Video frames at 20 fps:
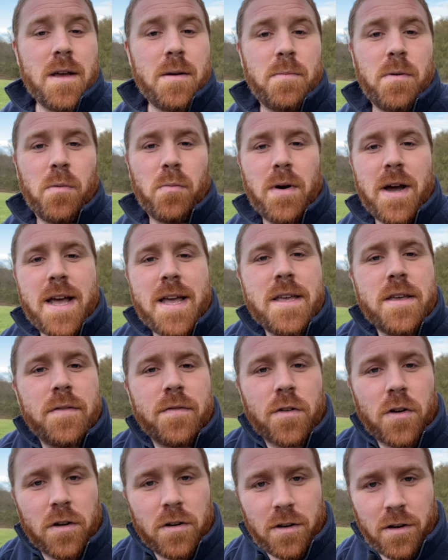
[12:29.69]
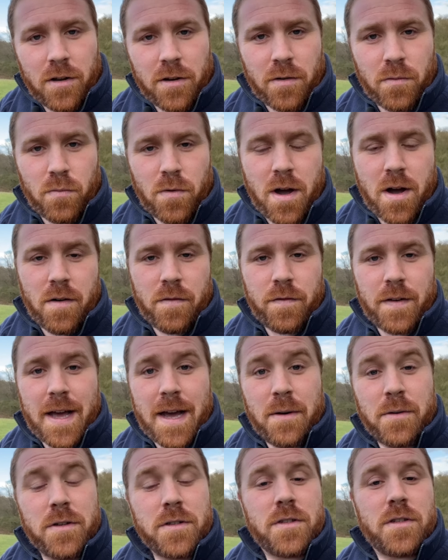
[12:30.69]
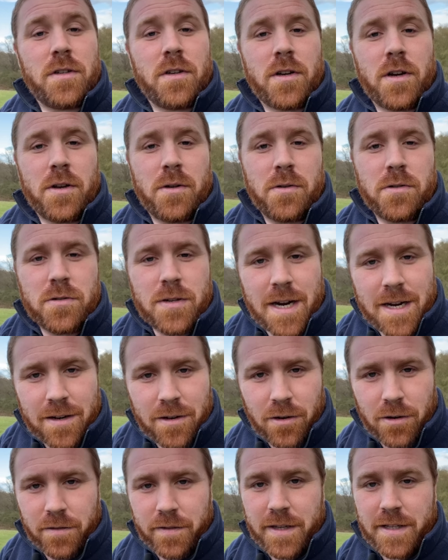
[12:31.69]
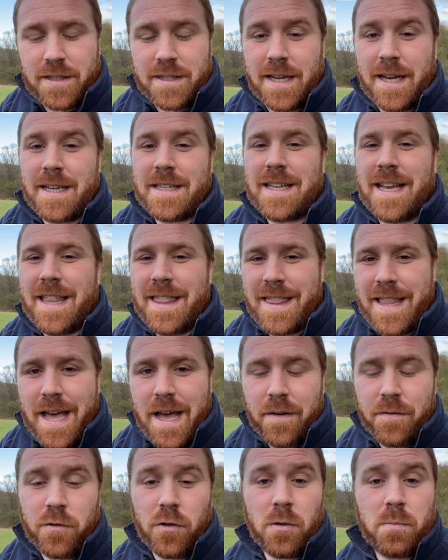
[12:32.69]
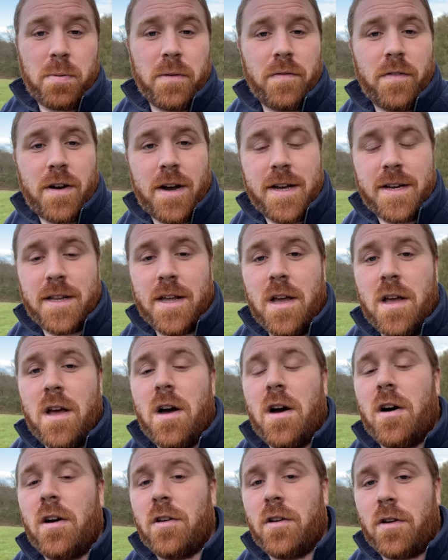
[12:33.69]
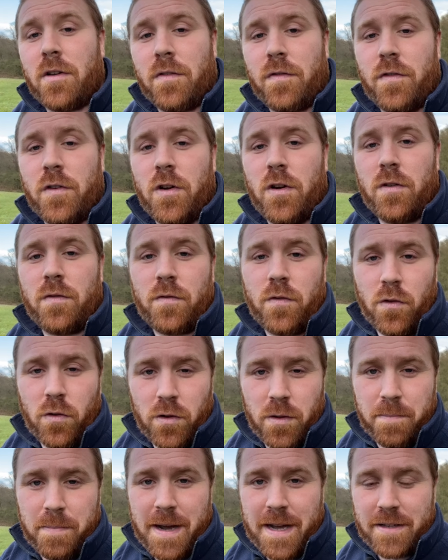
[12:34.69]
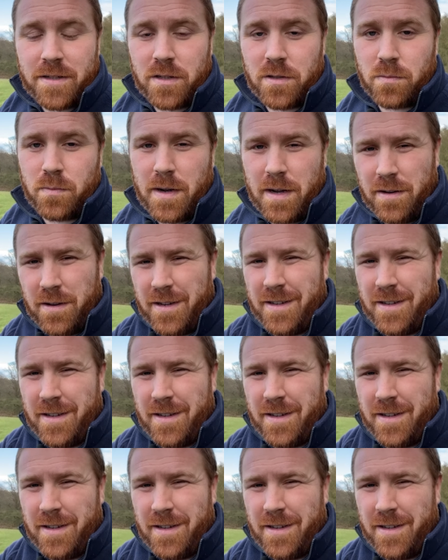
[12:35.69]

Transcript: But where you've got a lot of wildflowers, you're going to attract a lot of insects and therefore provide a lot of food for the bats as well.